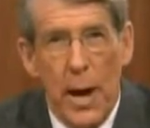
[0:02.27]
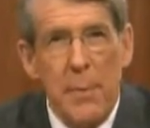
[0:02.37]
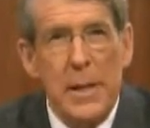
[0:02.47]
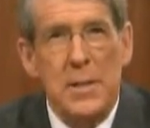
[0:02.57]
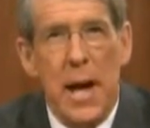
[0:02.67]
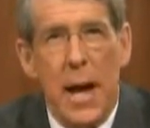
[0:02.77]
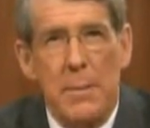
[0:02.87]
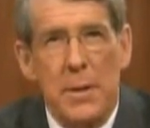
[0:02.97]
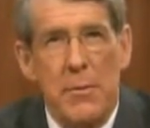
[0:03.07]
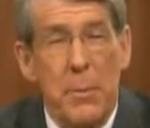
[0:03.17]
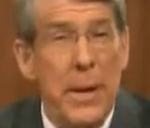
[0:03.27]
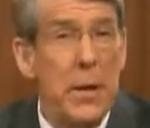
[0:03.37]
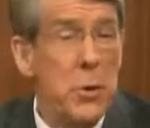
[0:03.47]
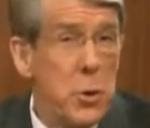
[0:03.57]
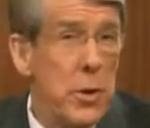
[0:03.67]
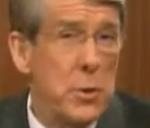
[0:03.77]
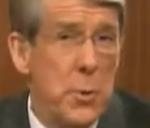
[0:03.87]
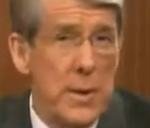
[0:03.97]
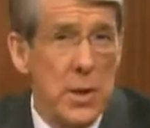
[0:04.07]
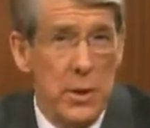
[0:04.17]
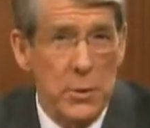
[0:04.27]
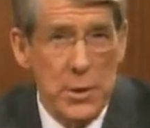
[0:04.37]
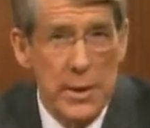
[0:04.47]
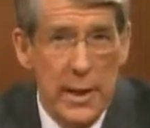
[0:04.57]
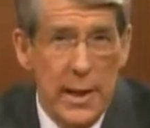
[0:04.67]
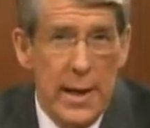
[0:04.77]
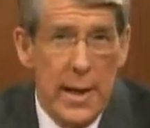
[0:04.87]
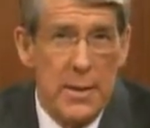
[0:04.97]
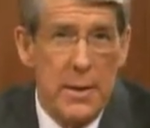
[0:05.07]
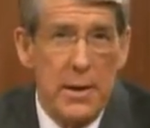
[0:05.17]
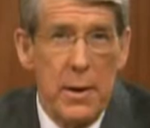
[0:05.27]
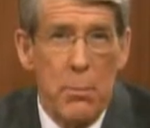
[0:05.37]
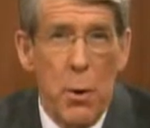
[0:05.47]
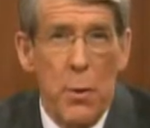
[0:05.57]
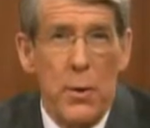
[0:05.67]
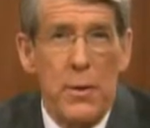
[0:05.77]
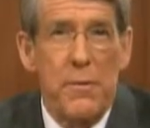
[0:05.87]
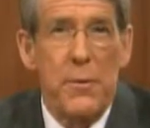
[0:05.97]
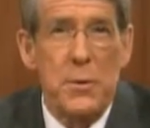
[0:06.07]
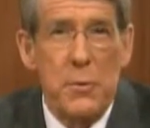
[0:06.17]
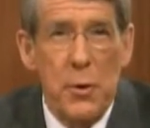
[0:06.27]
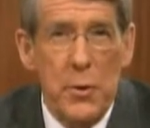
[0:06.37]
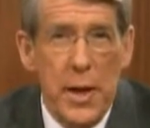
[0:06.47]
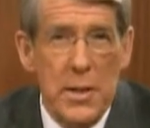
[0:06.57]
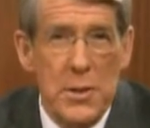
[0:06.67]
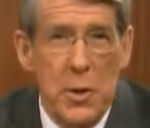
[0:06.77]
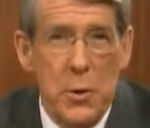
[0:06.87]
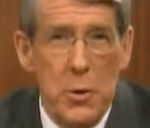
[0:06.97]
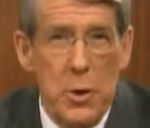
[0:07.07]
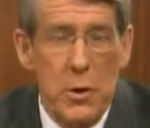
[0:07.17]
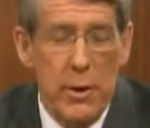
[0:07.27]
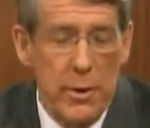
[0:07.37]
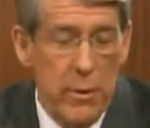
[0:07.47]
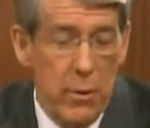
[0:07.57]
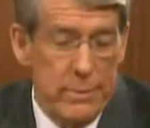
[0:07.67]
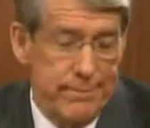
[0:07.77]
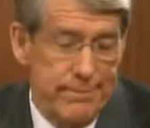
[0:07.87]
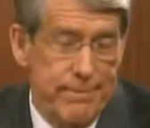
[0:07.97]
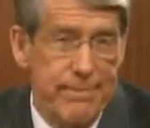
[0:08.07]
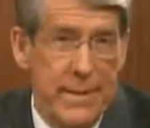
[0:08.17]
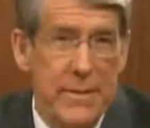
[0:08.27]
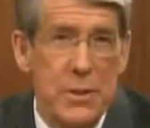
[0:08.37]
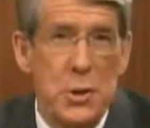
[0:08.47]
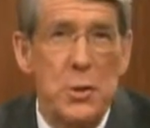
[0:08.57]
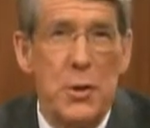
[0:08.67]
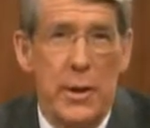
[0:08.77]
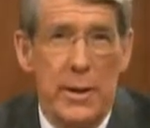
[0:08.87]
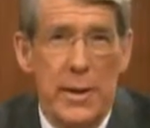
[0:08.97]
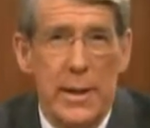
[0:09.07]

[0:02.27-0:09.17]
How many times have you made a New Year's resolution and then you broke it the first few days of the new year or even sooner?